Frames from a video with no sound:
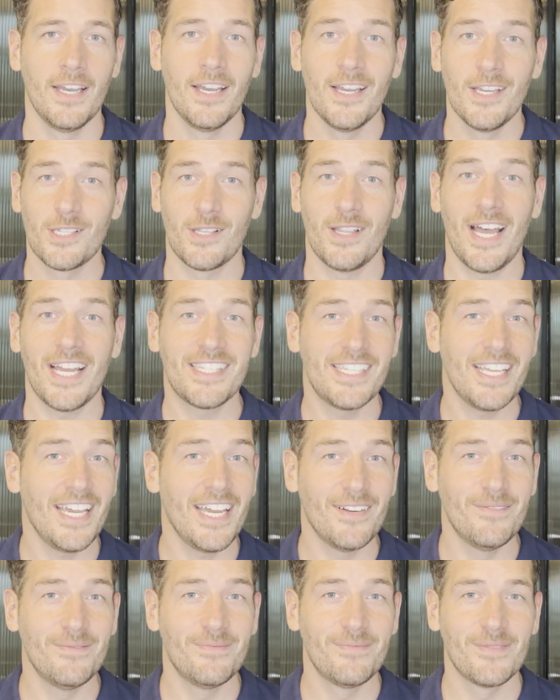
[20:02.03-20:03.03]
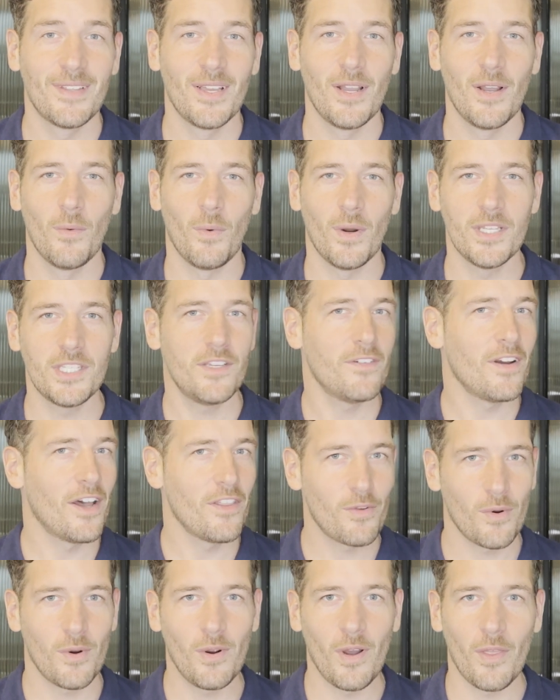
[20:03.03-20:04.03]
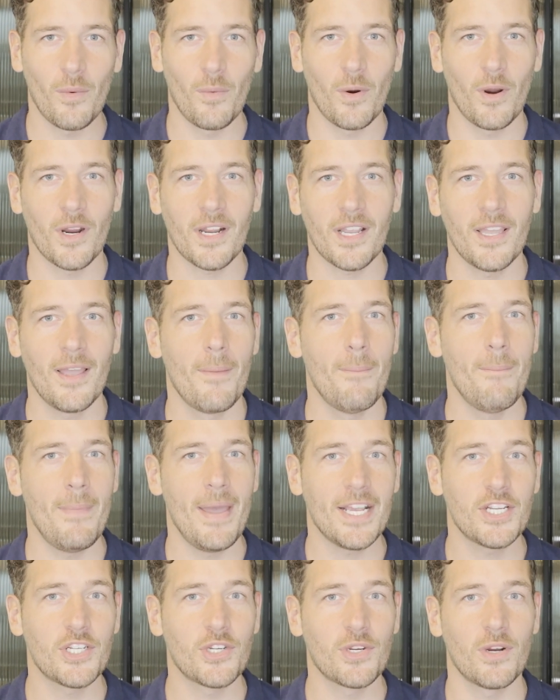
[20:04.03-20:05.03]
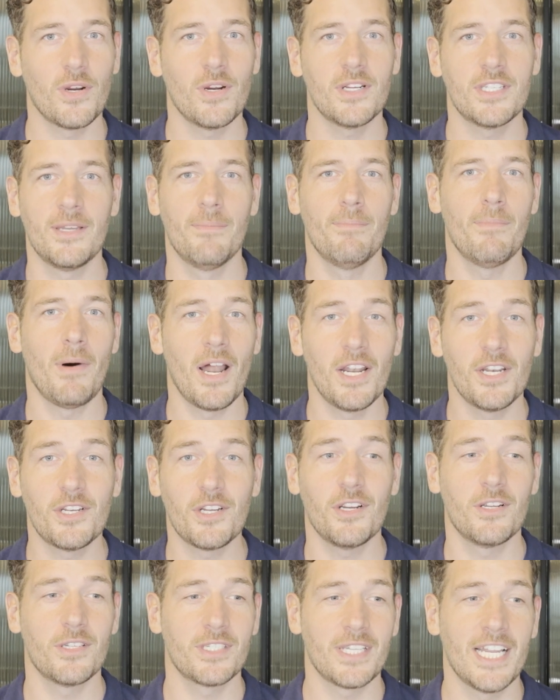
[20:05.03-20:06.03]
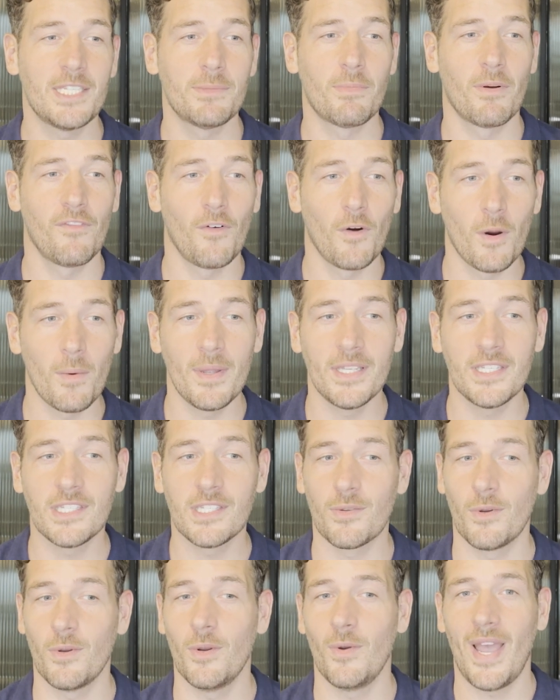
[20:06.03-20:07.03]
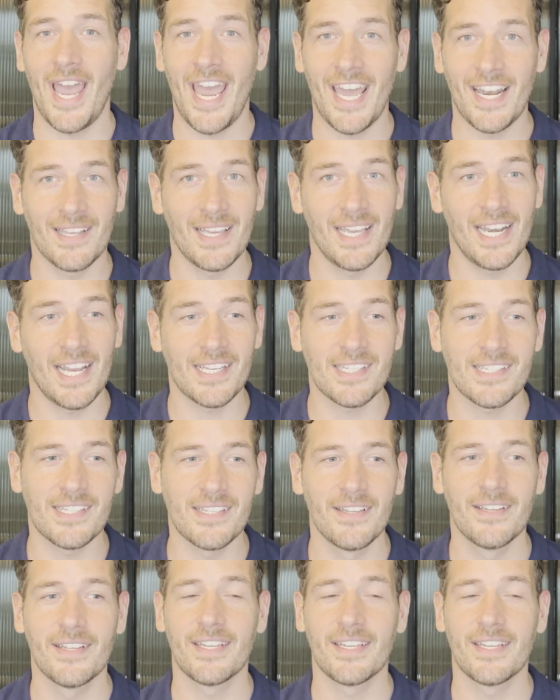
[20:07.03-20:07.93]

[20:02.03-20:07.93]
So that's it. Once you've gone through all the work, make sure to monitor your site's performance through analytics,